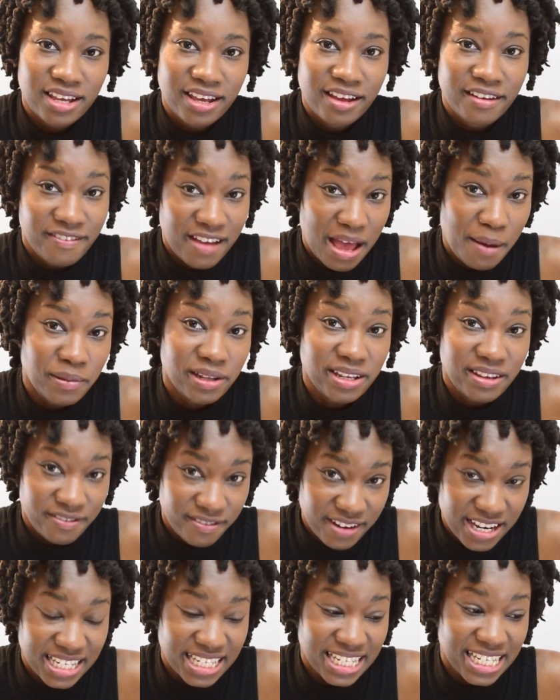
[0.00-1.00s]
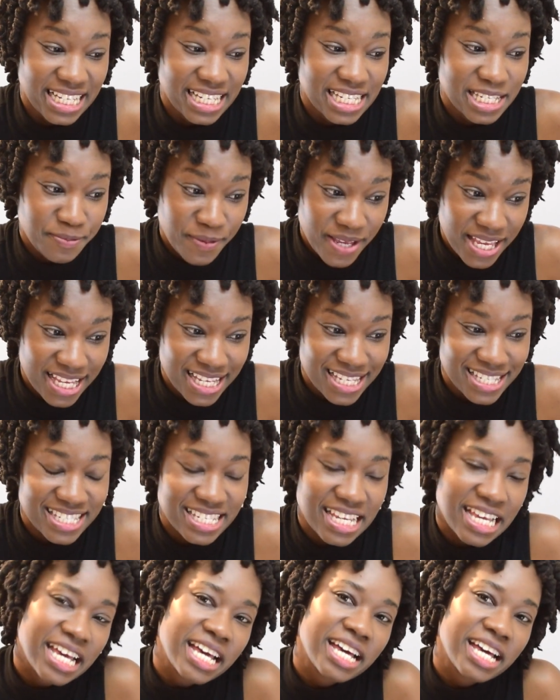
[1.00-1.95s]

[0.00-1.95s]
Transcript: a family-friendly space.